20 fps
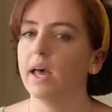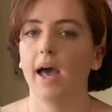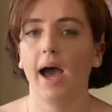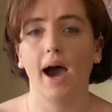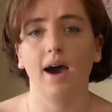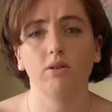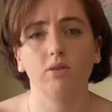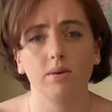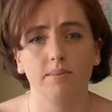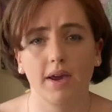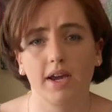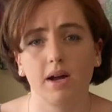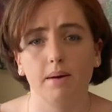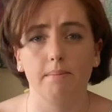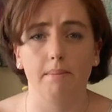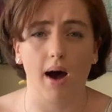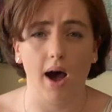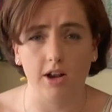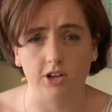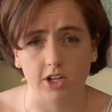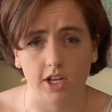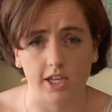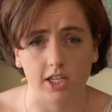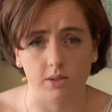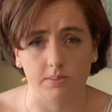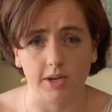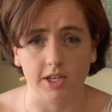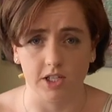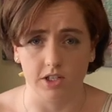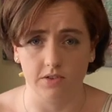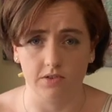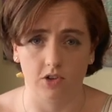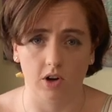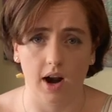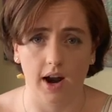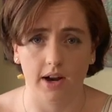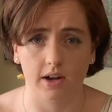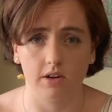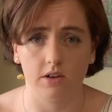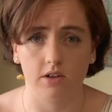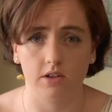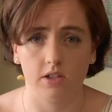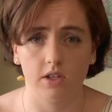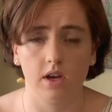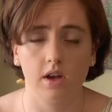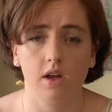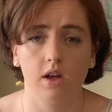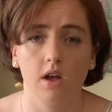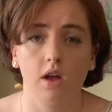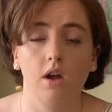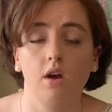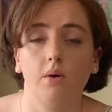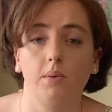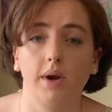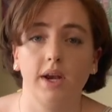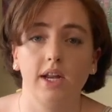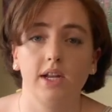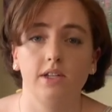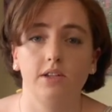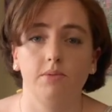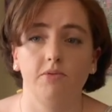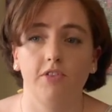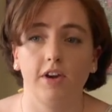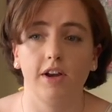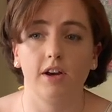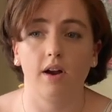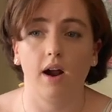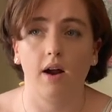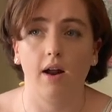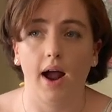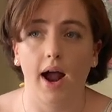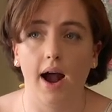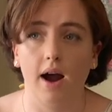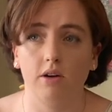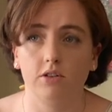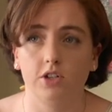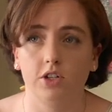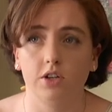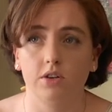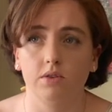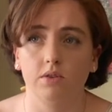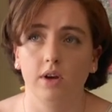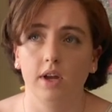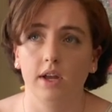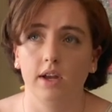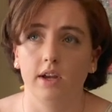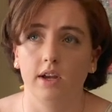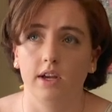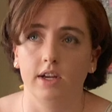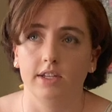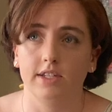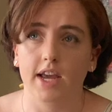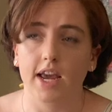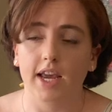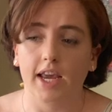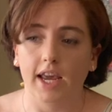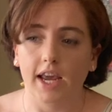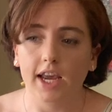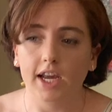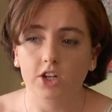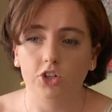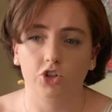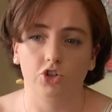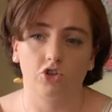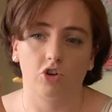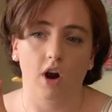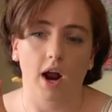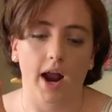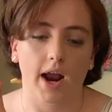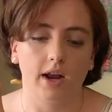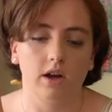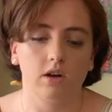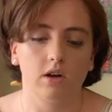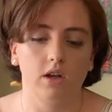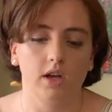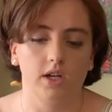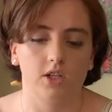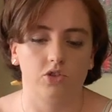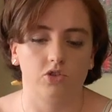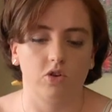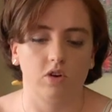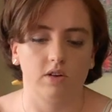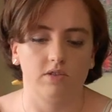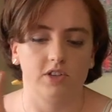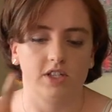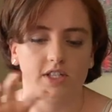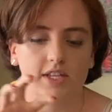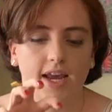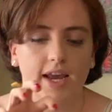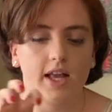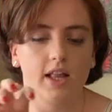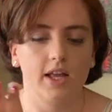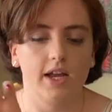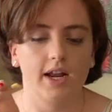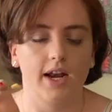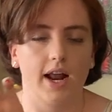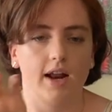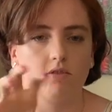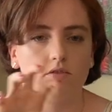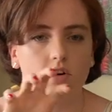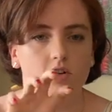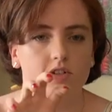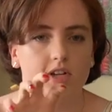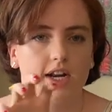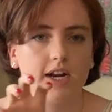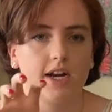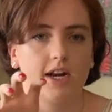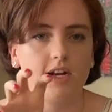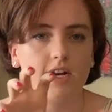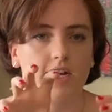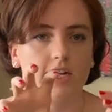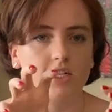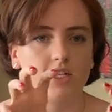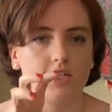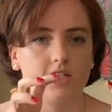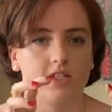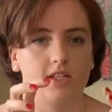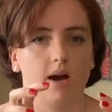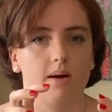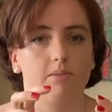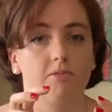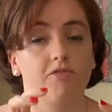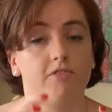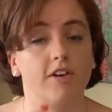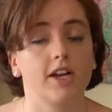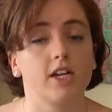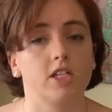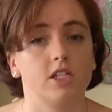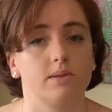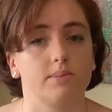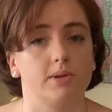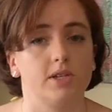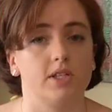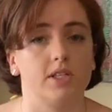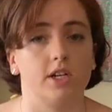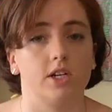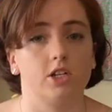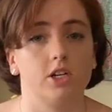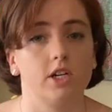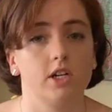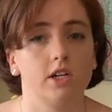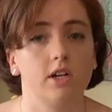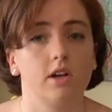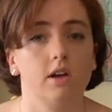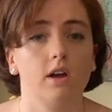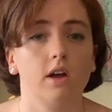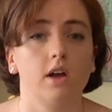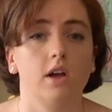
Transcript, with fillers: How do we make a moduli space of triangles? We need to figure out how to take each triangle and sort of scale it and rotate it into some fixed position